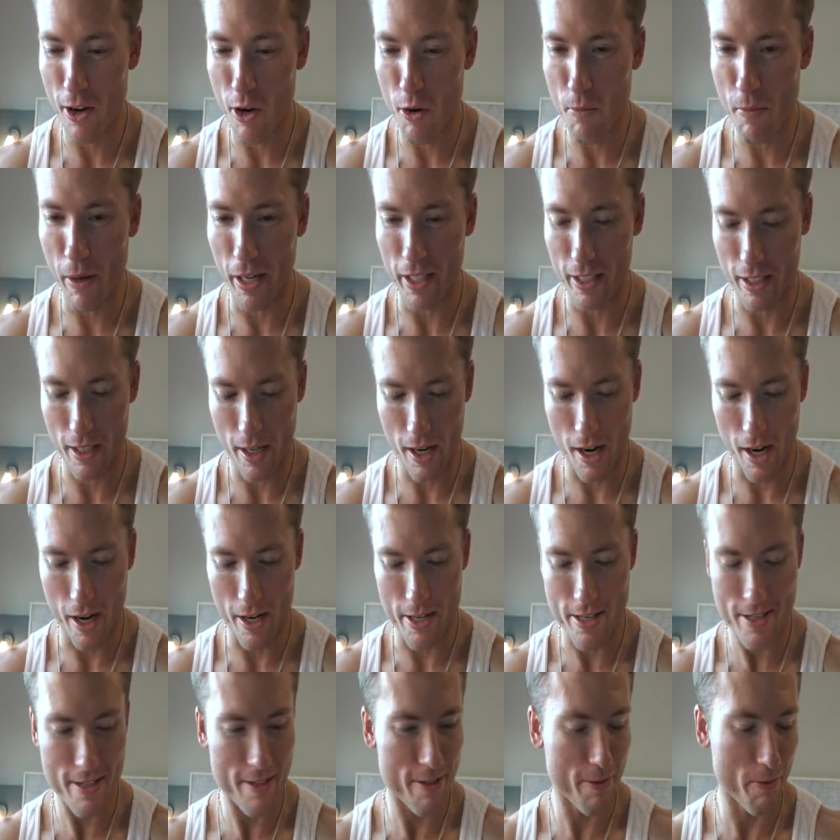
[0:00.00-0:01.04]
Oh my
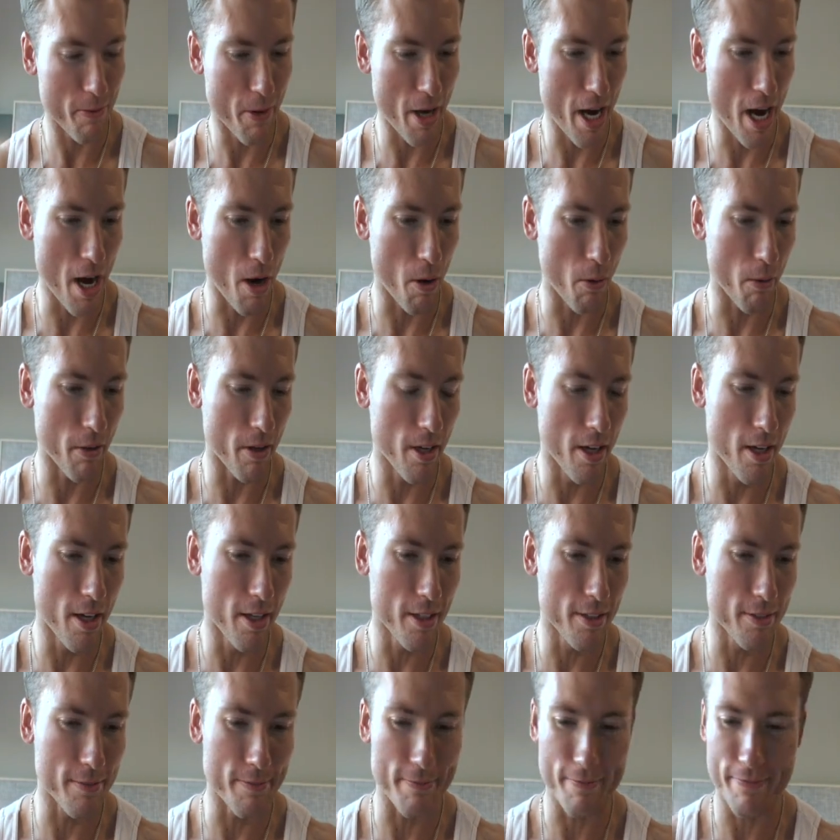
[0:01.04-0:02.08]
gosh.
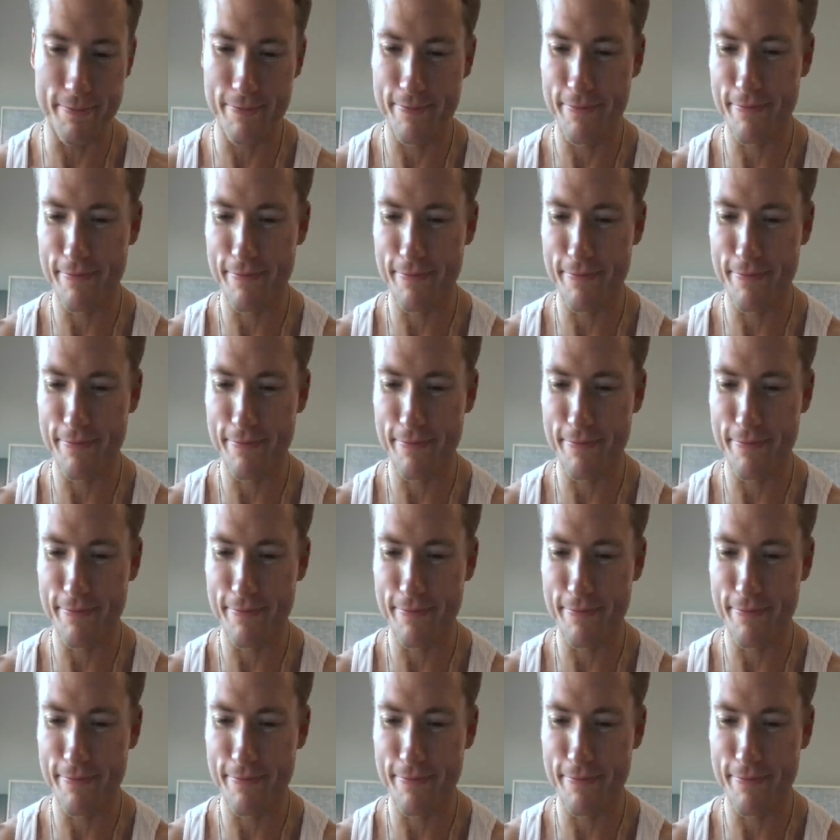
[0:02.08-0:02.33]
Wow.